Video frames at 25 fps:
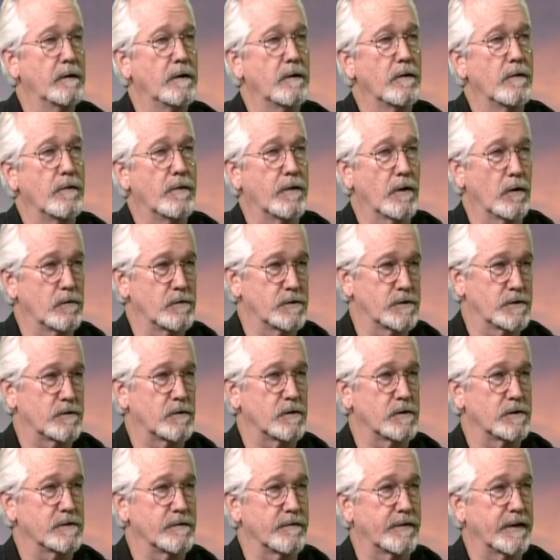those
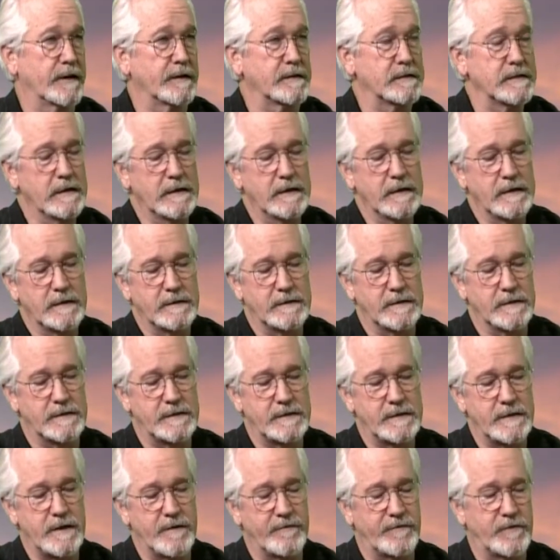sorts of things, to
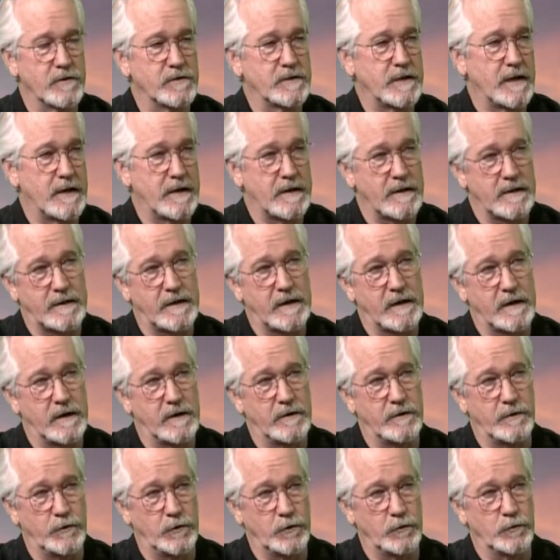see if there's anything
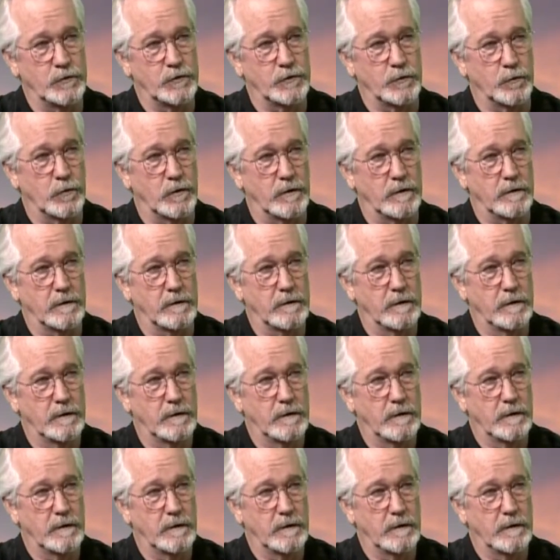unusual